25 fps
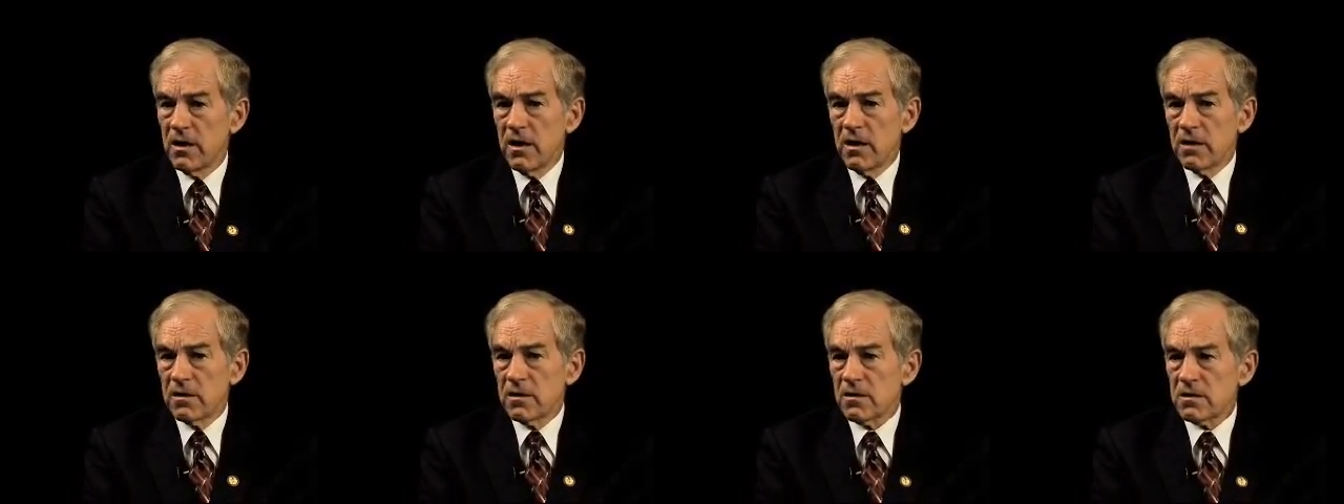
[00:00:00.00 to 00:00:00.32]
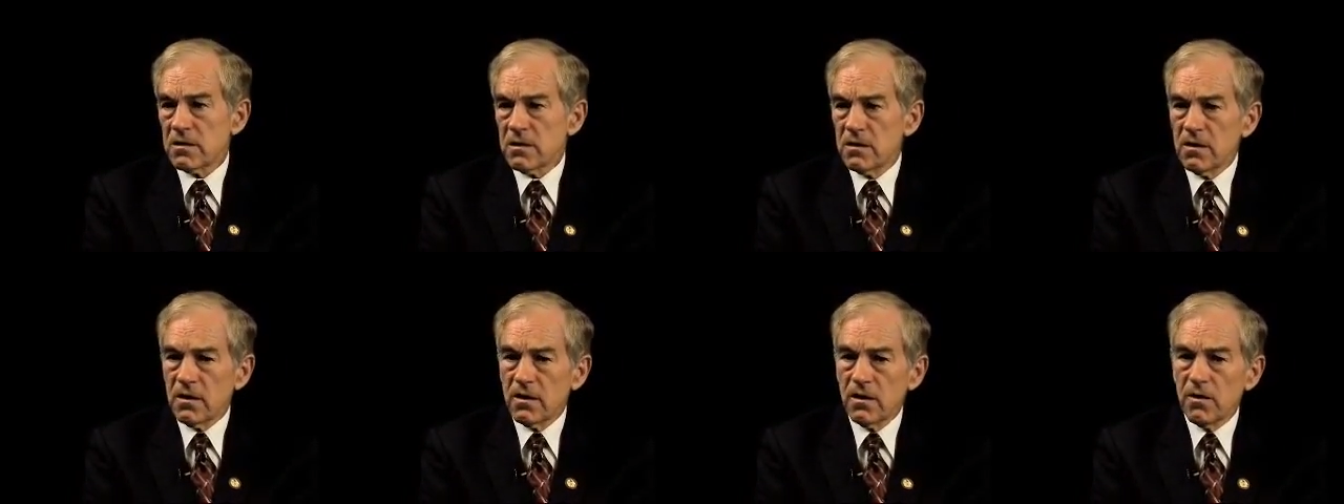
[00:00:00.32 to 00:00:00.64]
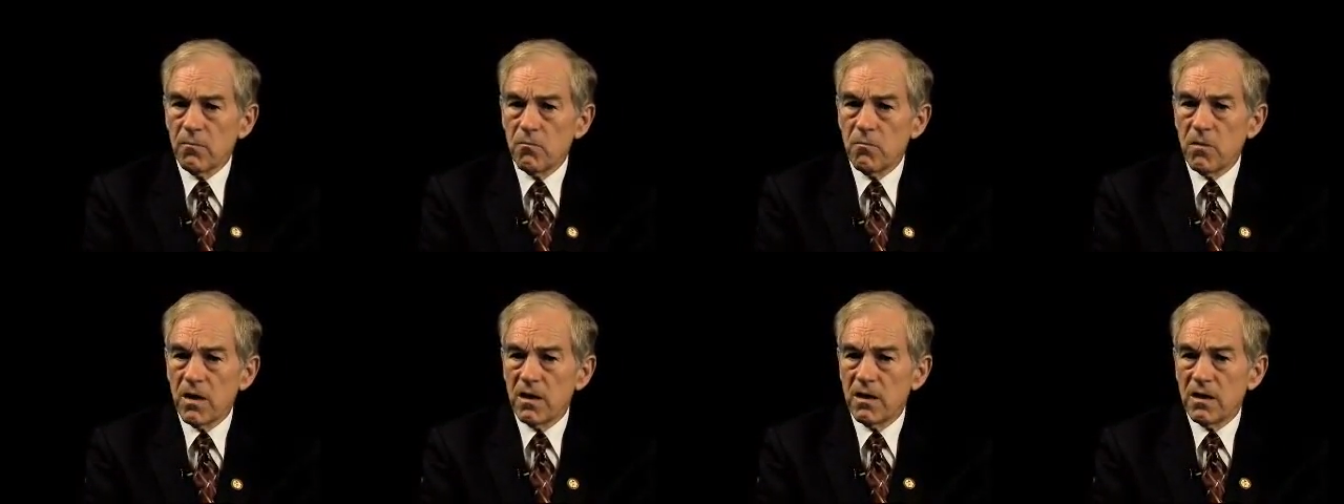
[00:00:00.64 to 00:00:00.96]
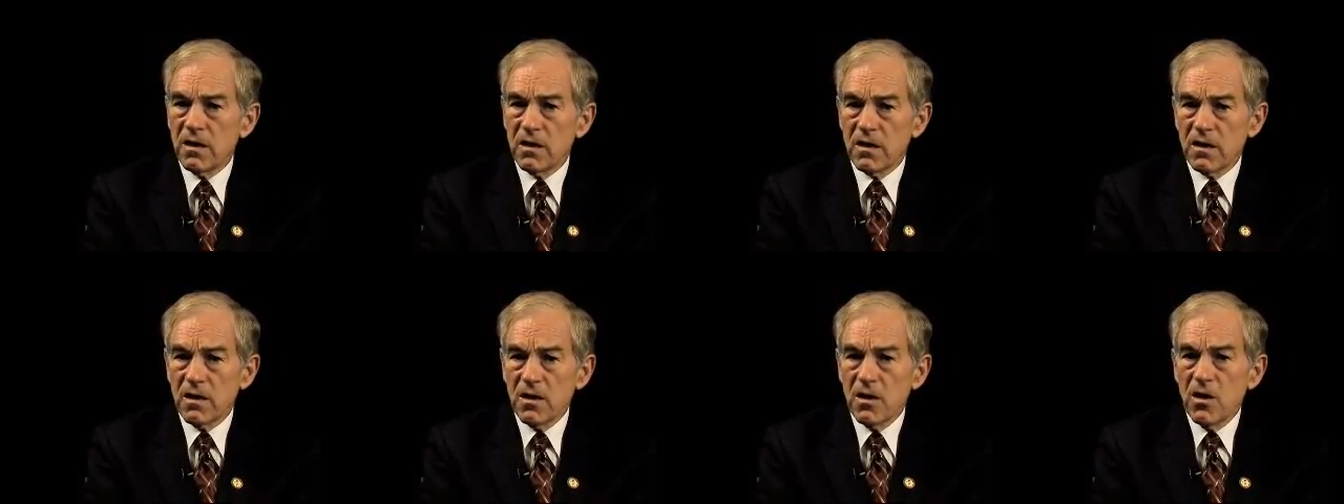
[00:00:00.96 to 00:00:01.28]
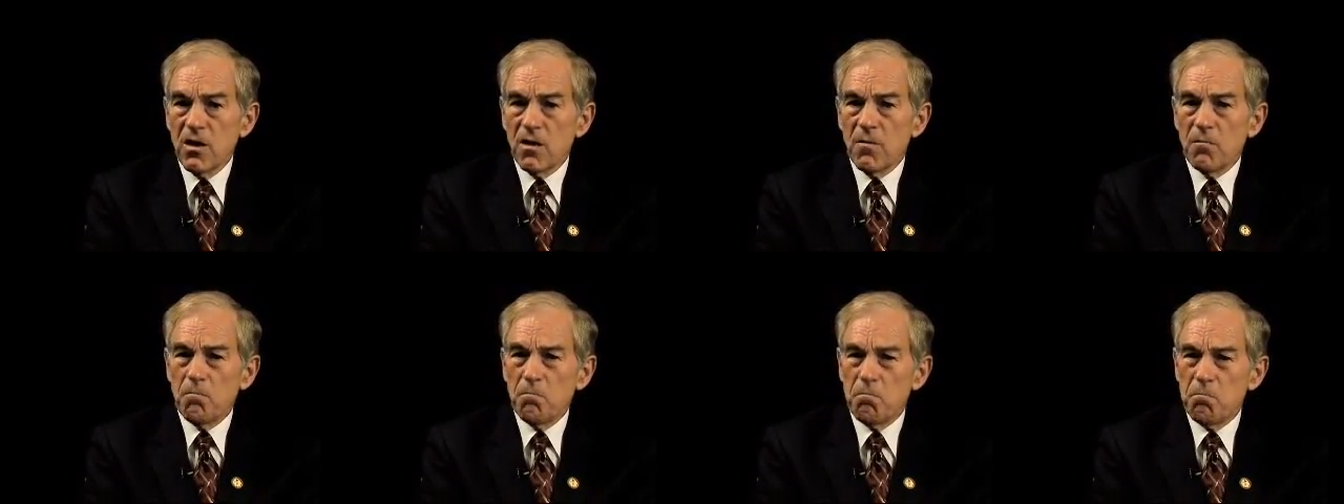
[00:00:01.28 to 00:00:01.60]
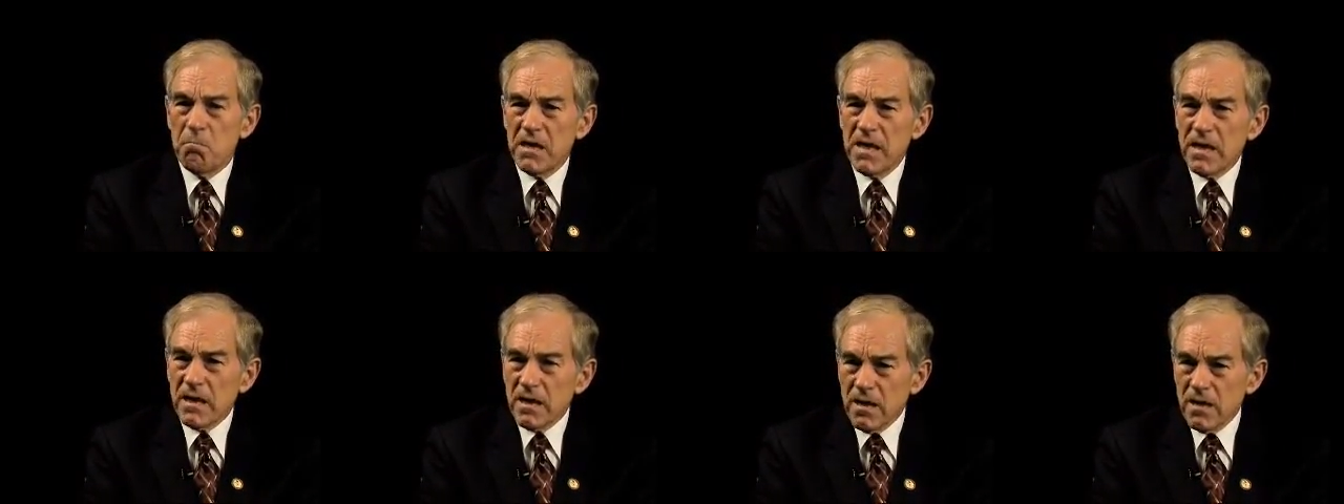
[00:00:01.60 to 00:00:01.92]
Just think how many
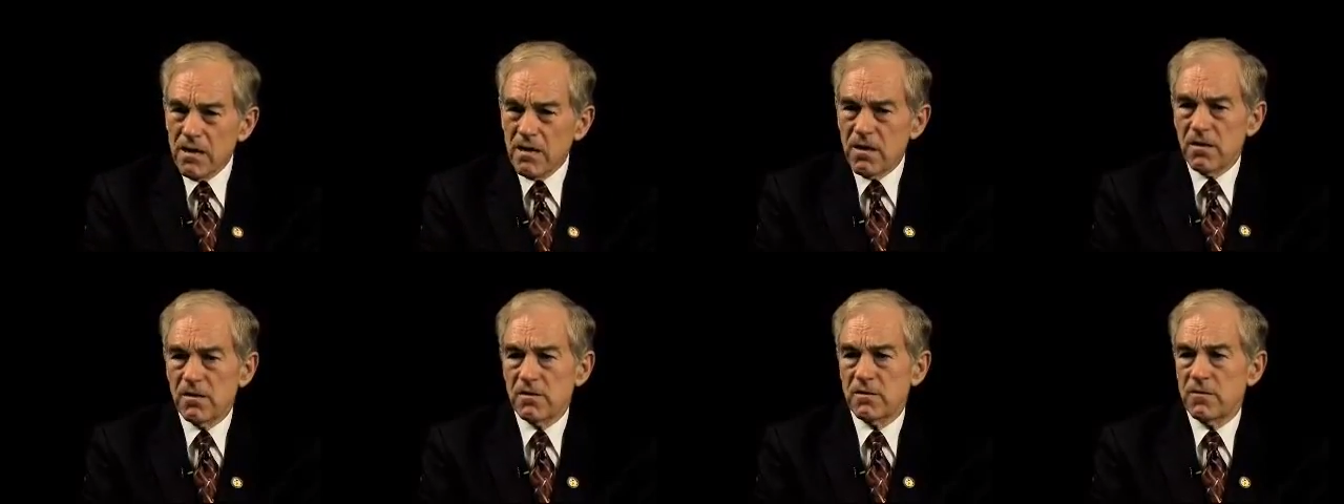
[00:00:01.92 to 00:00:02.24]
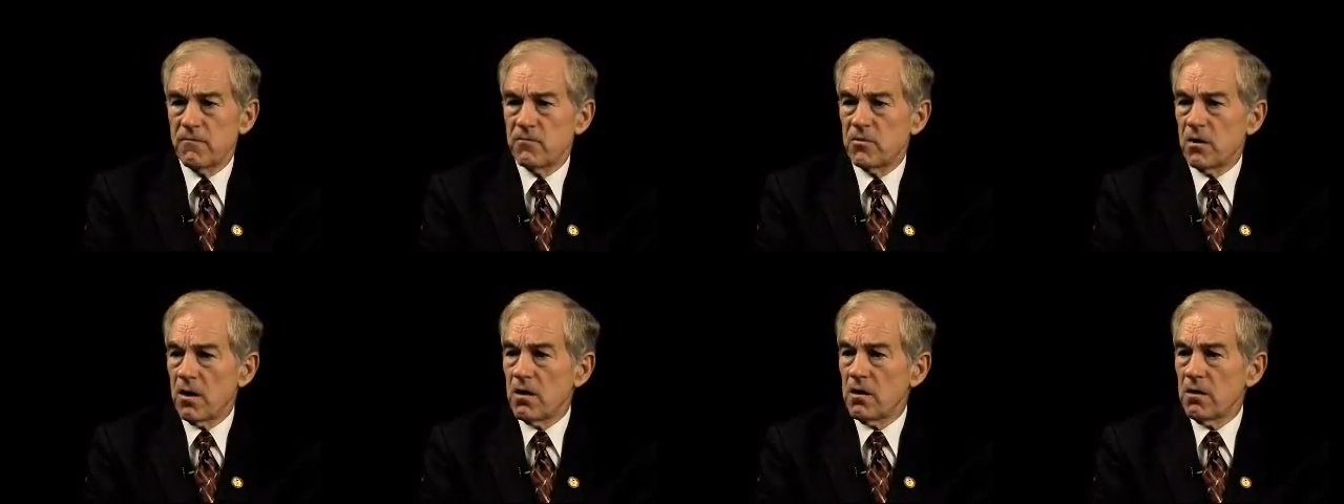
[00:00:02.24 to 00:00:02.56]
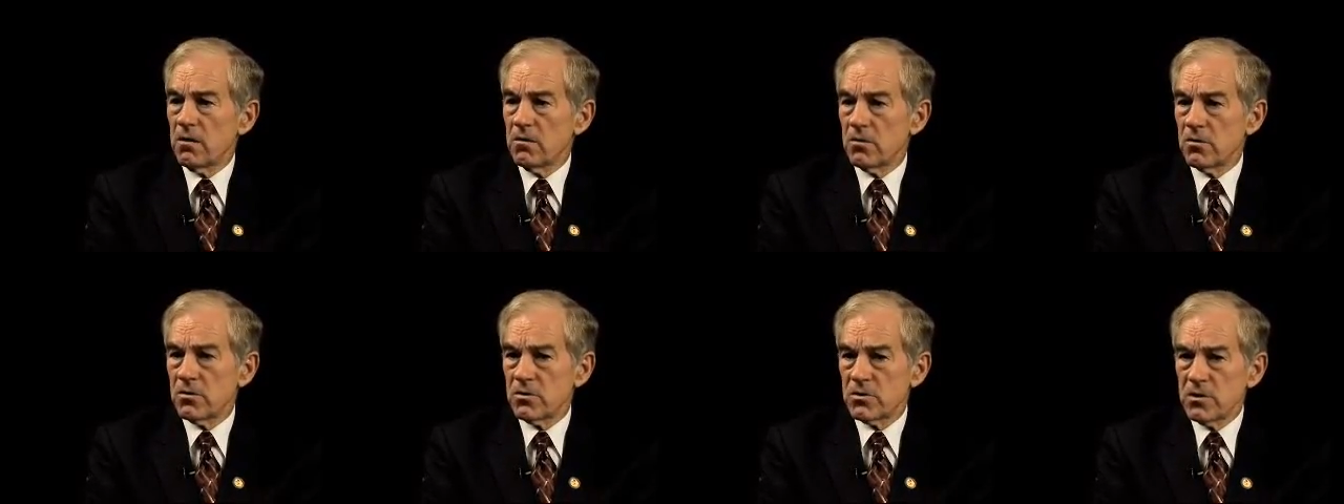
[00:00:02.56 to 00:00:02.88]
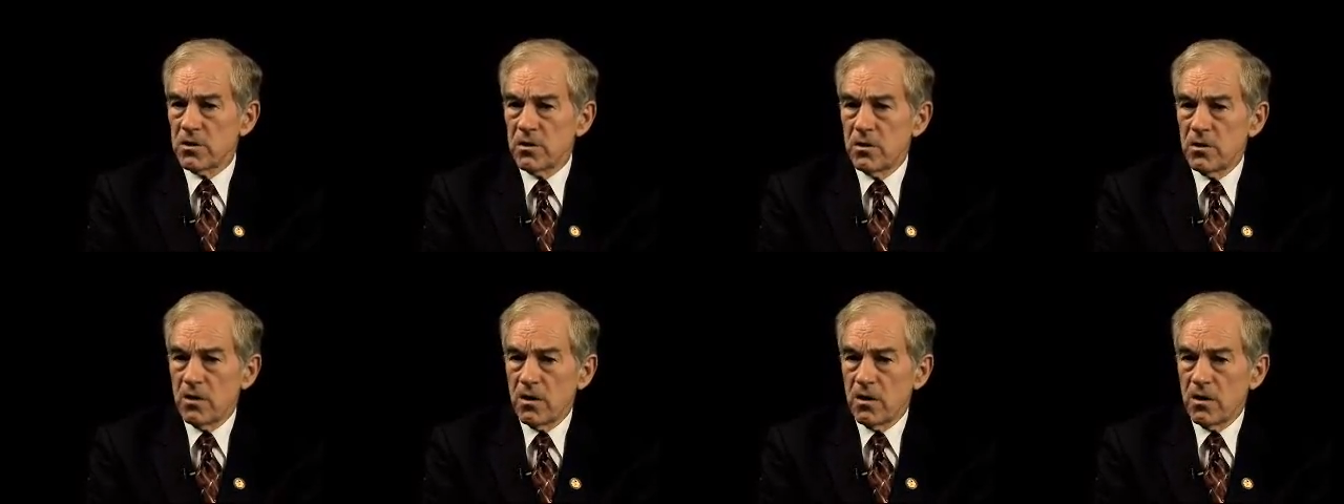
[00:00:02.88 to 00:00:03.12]
billions of dollars